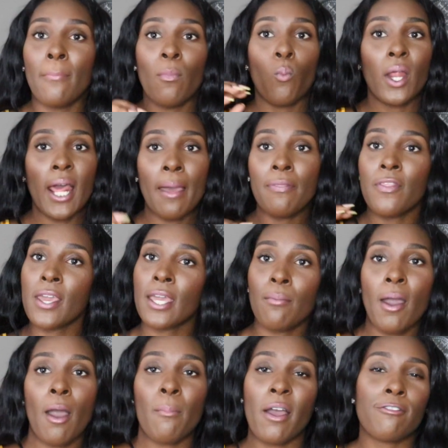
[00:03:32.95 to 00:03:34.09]
When I think
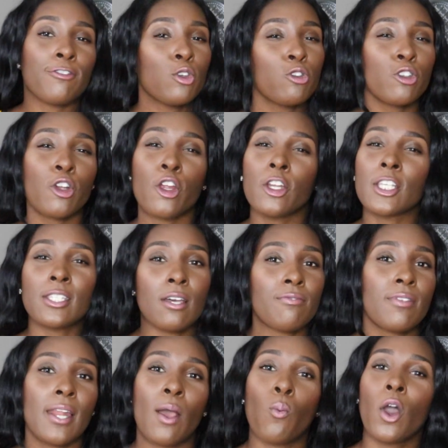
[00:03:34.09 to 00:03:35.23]
about my future and the
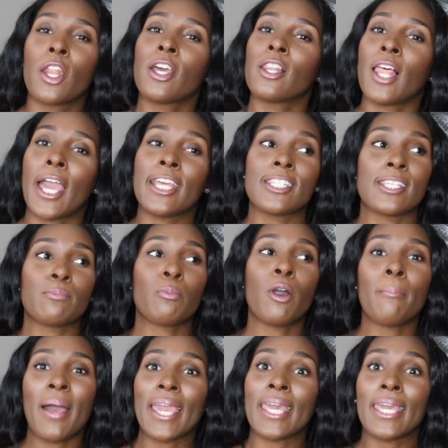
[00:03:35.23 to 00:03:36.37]
stuff that I want to just
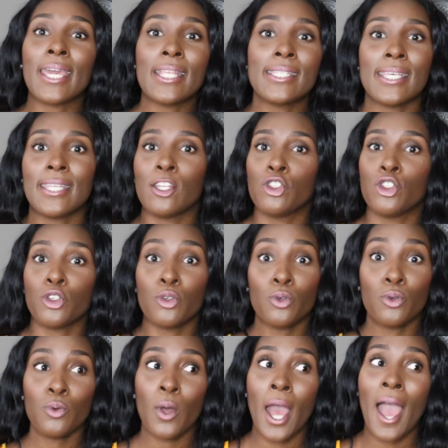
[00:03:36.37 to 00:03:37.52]
put my hands in and
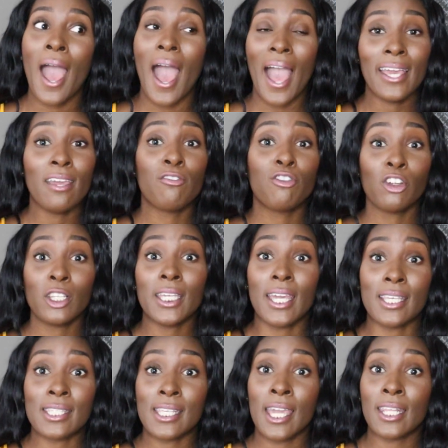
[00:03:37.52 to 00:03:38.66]
do, I get really
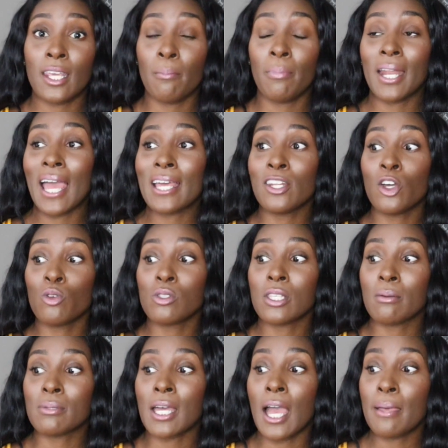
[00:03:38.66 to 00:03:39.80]
excited. But I know
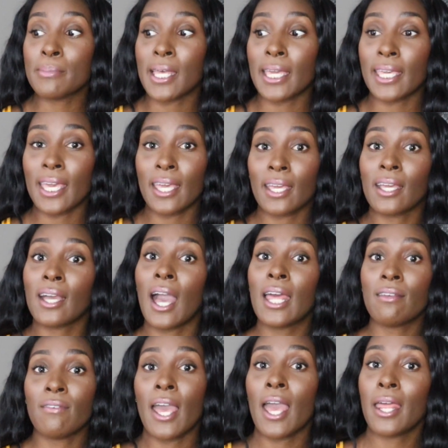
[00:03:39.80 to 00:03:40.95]
sometimes I get
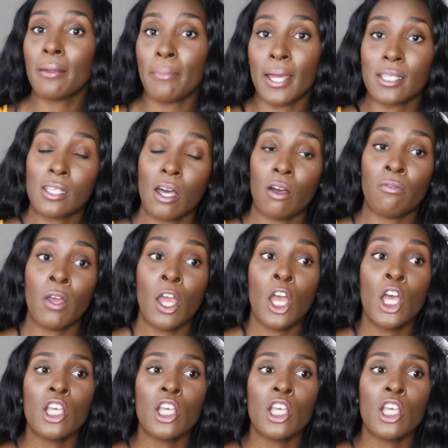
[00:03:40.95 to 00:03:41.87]
kind of ahead of myself.